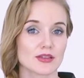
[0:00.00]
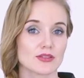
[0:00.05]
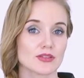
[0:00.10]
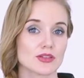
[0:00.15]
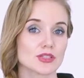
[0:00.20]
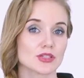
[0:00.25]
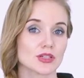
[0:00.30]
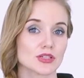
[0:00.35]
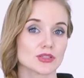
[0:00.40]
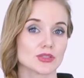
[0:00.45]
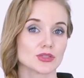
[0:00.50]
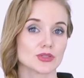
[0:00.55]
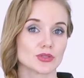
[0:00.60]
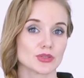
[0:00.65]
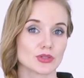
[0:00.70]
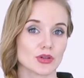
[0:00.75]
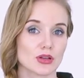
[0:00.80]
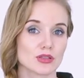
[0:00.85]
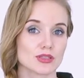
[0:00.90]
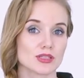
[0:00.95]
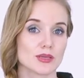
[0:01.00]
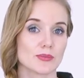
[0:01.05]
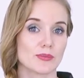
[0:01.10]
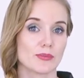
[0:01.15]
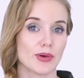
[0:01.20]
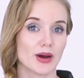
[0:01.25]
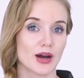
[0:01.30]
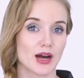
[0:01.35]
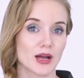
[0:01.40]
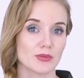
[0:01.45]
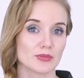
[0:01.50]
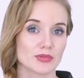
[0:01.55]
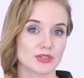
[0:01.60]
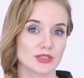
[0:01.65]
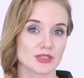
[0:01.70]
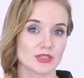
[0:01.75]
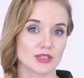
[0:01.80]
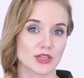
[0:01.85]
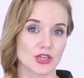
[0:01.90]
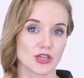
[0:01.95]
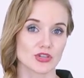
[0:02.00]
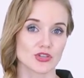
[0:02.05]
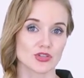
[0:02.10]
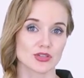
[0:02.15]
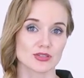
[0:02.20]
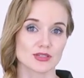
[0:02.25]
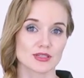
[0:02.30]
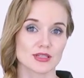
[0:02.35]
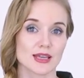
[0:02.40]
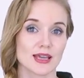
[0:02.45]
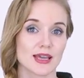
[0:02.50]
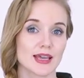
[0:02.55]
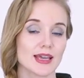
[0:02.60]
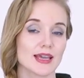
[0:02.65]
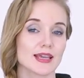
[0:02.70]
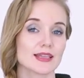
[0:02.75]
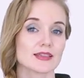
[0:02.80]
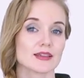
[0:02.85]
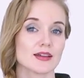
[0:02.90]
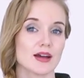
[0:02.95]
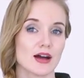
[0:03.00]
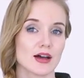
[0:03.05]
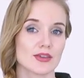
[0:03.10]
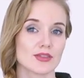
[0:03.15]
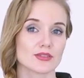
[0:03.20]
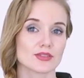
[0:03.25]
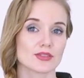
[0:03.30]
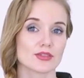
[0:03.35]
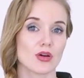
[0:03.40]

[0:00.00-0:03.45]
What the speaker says: that controls the pumping stations and gathers